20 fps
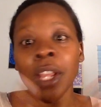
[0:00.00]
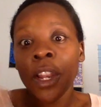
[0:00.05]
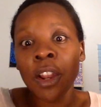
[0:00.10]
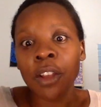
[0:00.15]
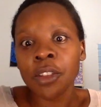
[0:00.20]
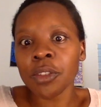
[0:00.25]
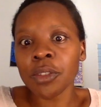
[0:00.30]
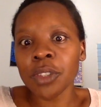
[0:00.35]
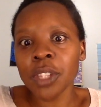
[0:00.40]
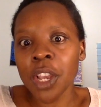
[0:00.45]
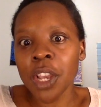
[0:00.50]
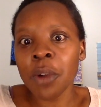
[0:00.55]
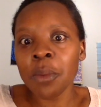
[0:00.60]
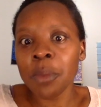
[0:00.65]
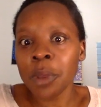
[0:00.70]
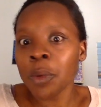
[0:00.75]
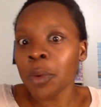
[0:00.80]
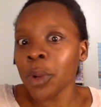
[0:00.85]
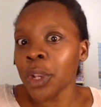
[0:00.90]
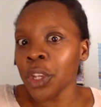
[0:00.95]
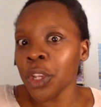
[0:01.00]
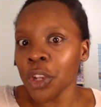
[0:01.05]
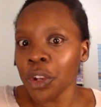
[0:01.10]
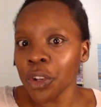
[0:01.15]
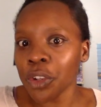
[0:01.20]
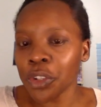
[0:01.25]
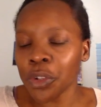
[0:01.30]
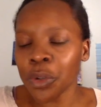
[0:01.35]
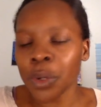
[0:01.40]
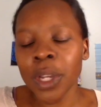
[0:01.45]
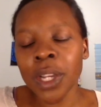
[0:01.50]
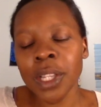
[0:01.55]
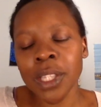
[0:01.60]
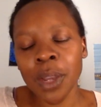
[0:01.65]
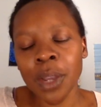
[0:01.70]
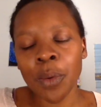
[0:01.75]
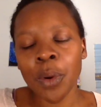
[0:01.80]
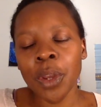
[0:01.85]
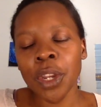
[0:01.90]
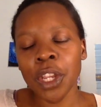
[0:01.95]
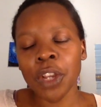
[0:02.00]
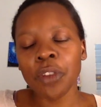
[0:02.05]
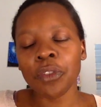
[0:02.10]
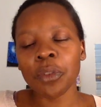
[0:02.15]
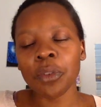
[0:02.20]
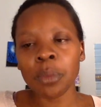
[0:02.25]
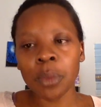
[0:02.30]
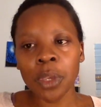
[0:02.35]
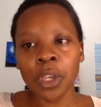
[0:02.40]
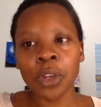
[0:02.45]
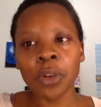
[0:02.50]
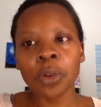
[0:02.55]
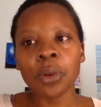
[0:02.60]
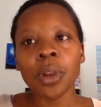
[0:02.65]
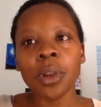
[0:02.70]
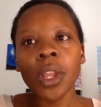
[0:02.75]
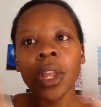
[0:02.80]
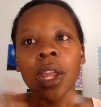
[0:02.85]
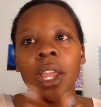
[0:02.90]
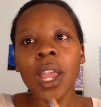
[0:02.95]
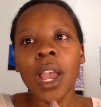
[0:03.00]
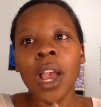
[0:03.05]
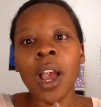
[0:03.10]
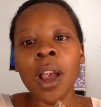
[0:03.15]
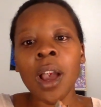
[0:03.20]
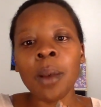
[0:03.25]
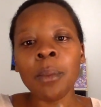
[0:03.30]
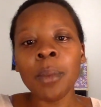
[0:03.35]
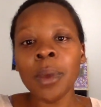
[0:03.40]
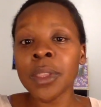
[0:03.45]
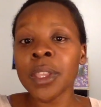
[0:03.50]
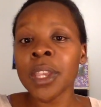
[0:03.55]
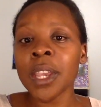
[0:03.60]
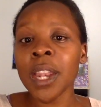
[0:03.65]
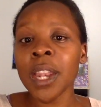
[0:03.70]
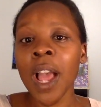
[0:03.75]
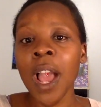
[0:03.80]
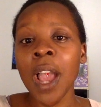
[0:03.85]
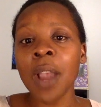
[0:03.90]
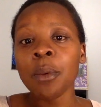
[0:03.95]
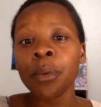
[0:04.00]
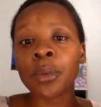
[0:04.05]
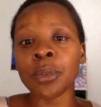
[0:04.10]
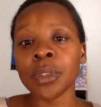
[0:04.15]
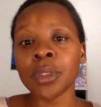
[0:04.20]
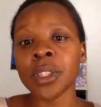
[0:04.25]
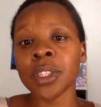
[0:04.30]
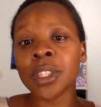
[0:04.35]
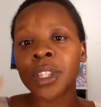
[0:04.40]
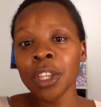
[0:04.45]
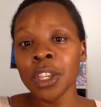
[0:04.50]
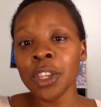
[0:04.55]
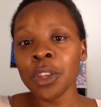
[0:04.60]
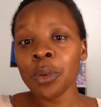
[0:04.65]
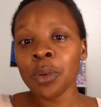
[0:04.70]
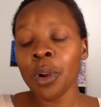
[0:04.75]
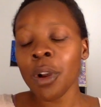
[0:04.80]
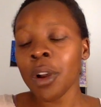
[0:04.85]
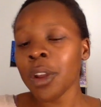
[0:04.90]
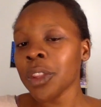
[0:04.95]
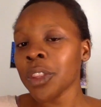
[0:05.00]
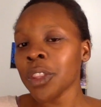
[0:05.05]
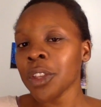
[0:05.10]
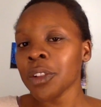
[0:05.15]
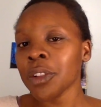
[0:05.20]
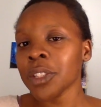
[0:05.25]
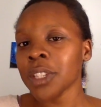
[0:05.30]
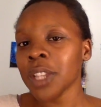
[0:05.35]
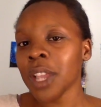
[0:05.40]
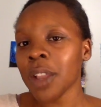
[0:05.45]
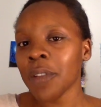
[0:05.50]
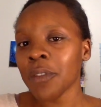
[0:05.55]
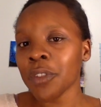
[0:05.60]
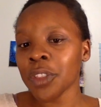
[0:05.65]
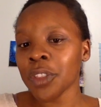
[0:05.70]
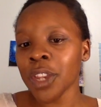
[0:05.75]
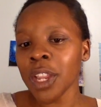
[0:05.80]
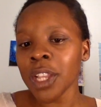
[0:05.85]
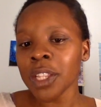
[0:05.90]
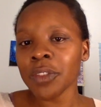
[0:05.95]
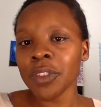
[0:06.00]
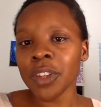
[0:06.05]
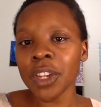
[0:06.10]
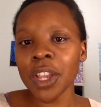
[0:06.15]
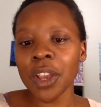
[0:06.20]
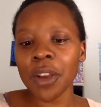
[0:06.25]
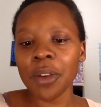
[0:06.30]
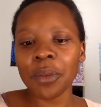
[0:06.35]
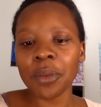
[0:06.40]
also tell me what you're doing because I want to hear from you. And then I will see you on Thursday for the next video.